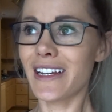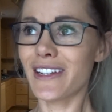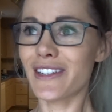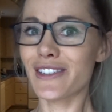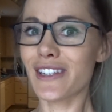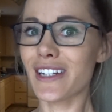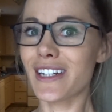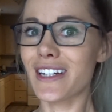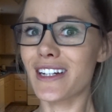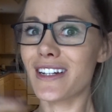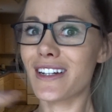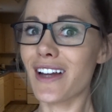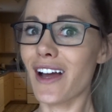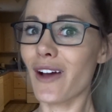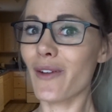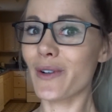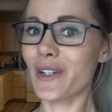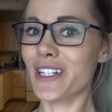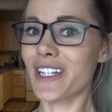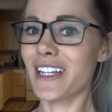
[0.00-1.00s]
so I did
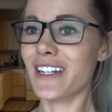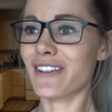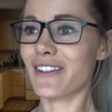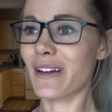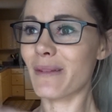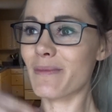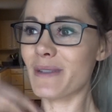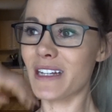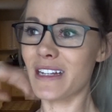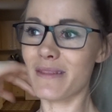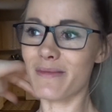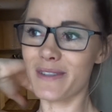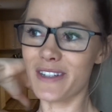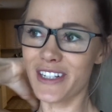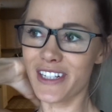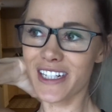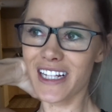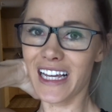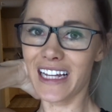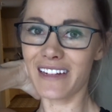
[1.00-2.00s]
not want to interrupt him and
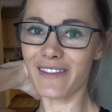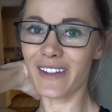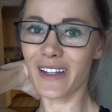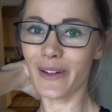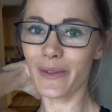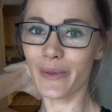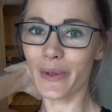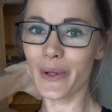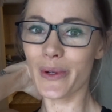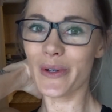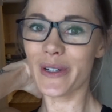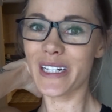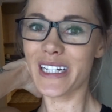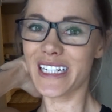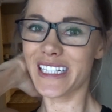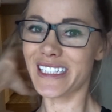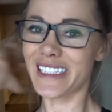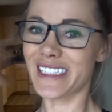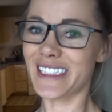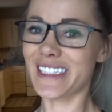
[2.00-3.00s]
just kind of like ruin
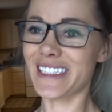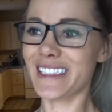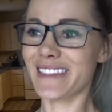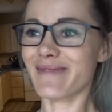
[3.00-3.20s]
his